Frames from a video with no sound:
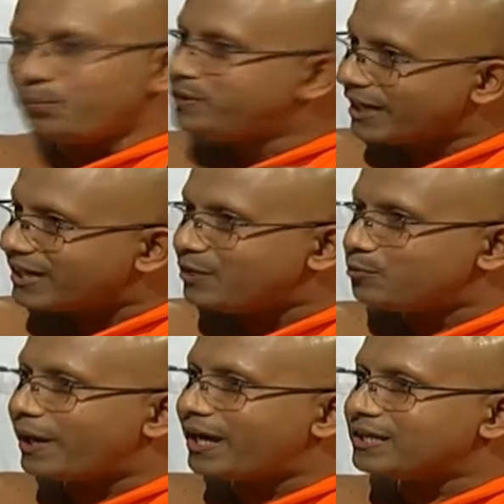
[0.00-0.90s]

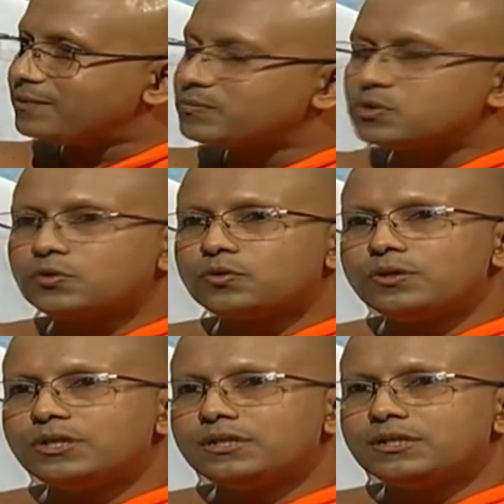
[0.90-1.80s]
objective manner. So,
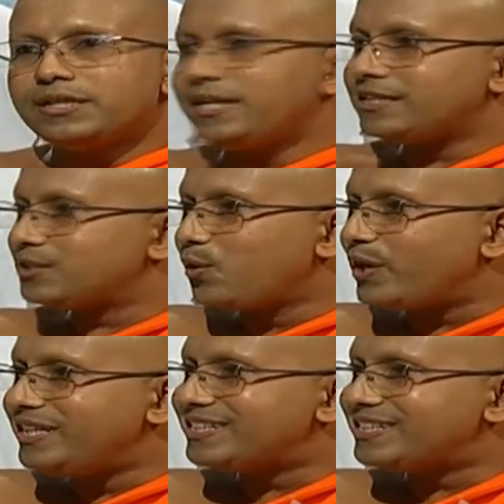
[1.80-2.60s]
there is no any